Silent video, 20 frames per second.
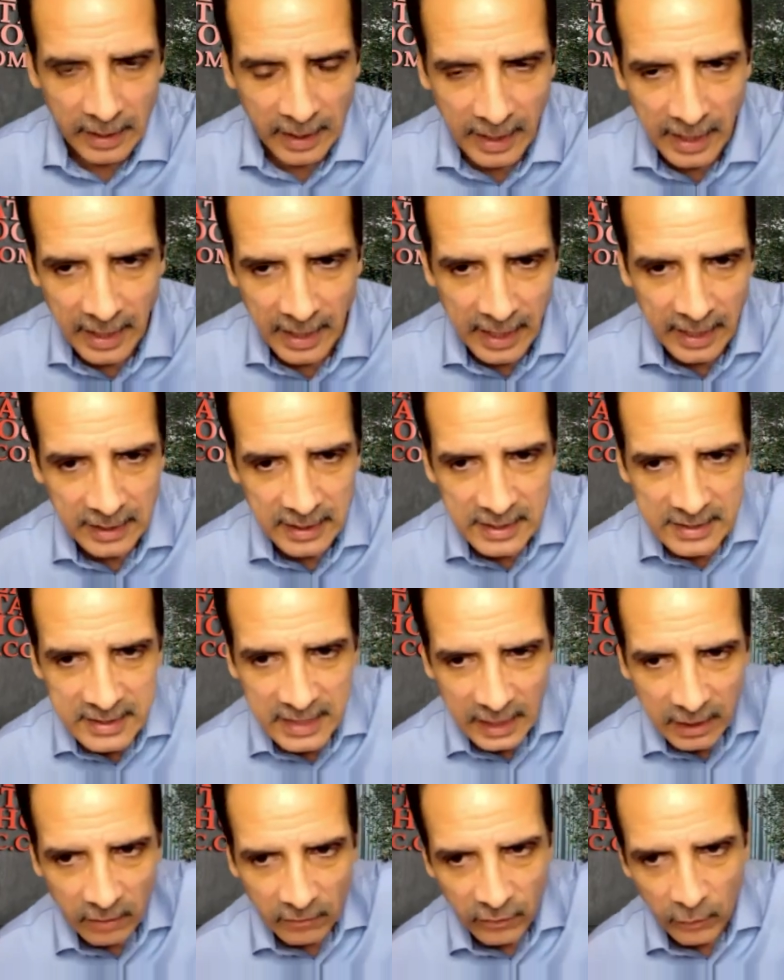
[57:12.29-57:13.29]
and the
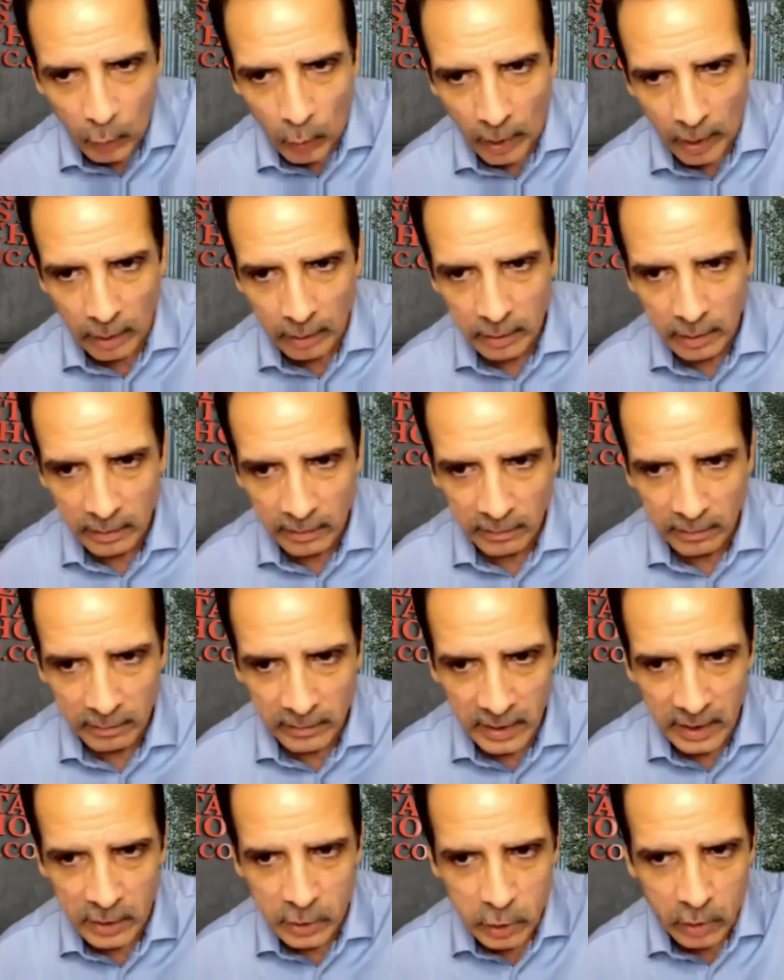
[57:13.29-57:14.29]
second floor,
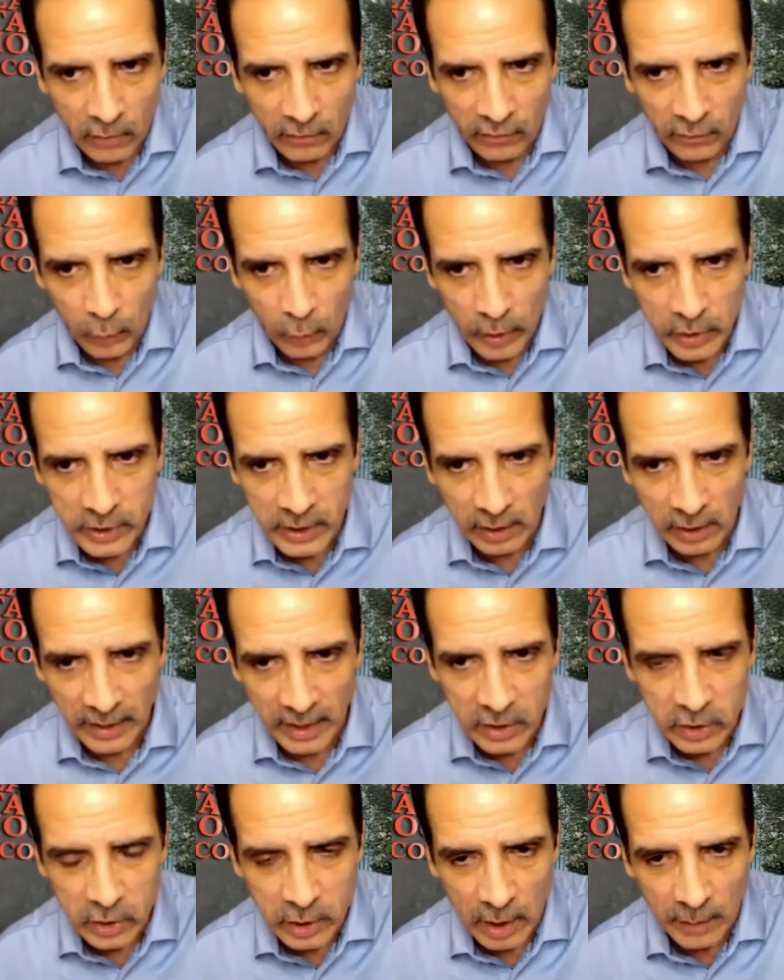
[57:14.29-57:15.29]
these two floors here,
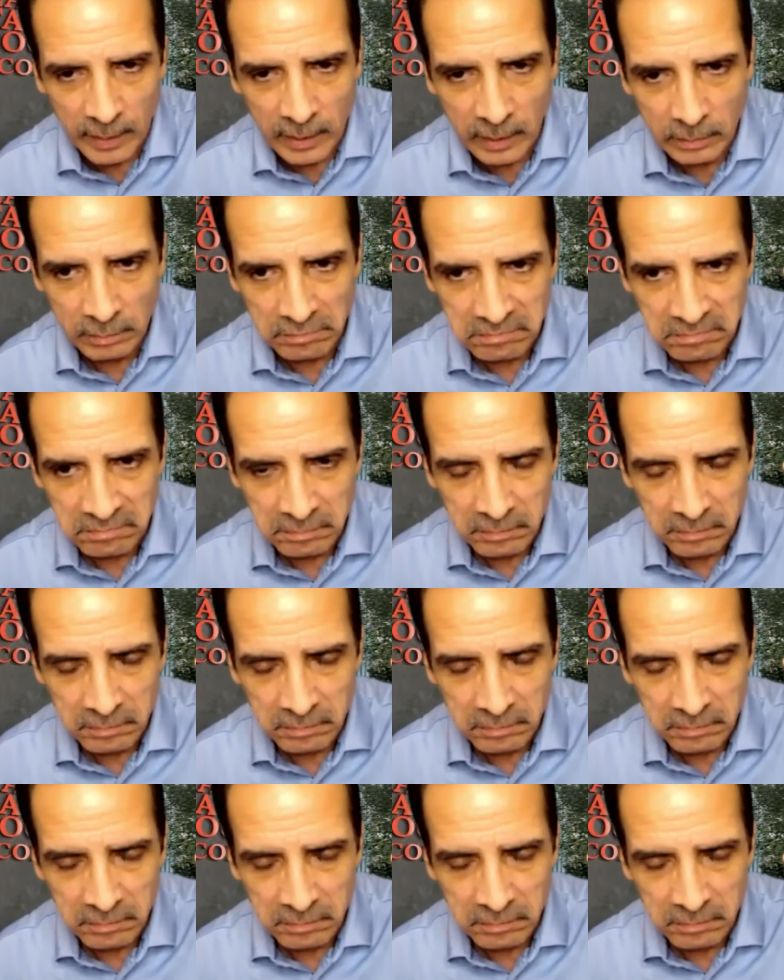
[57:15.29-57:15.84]
ladies and gentlemen,